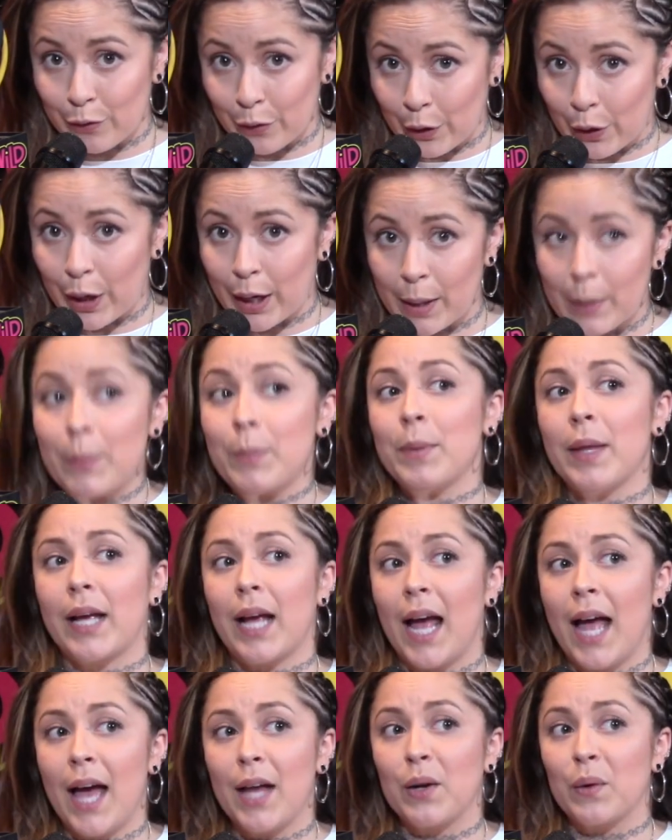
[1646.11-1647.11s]
for him.
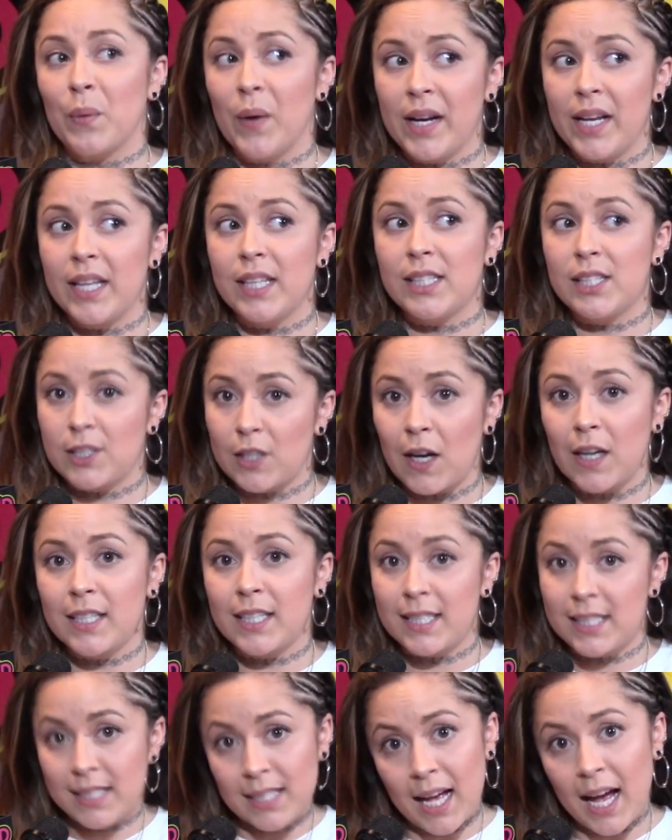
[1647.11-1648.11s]
Like I had already
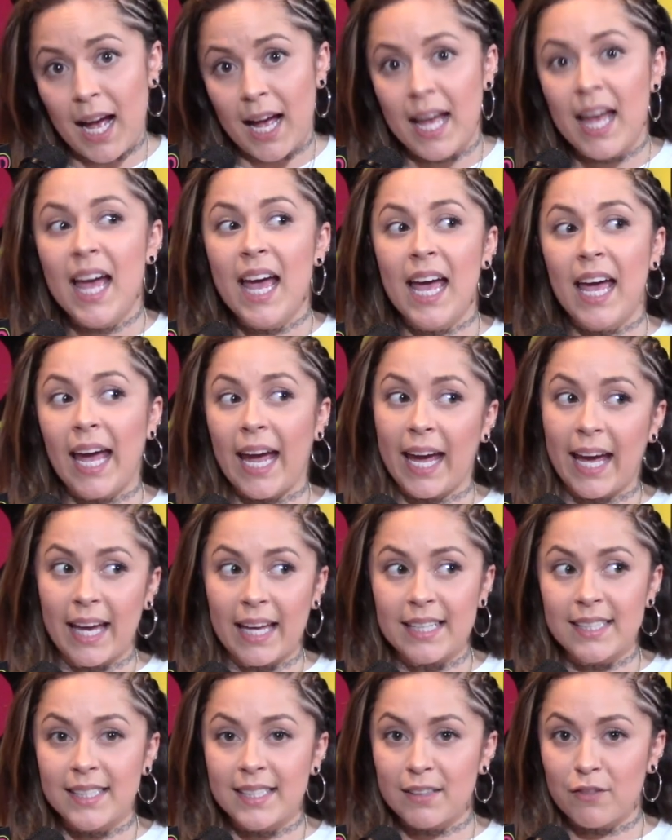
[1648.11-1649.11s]
stalked this guy
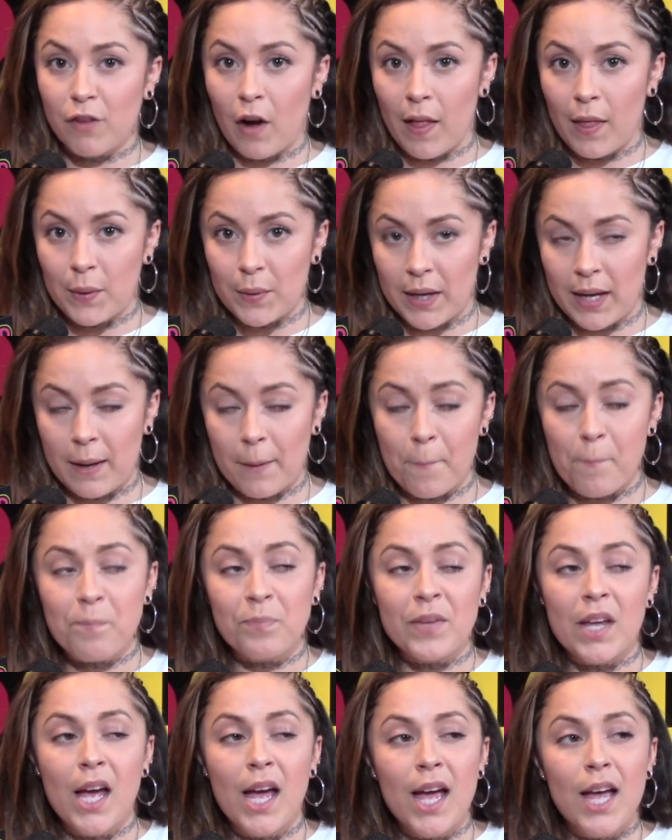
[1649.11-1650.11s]
and followed him.